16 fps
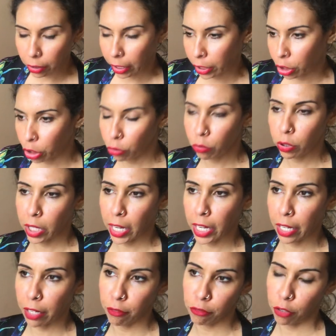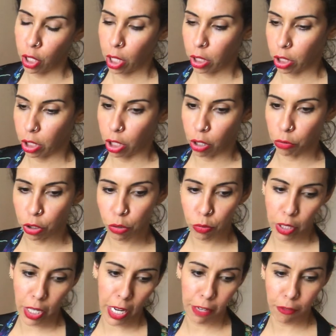like you gave
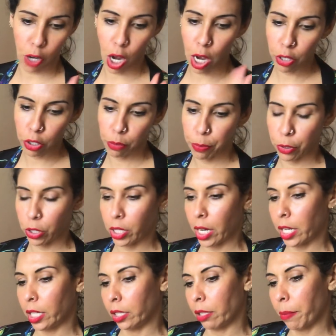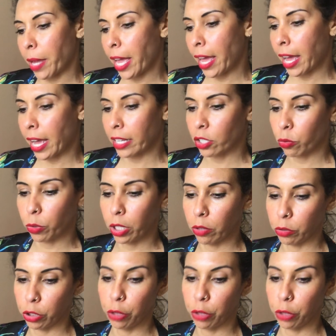100% in the past, well,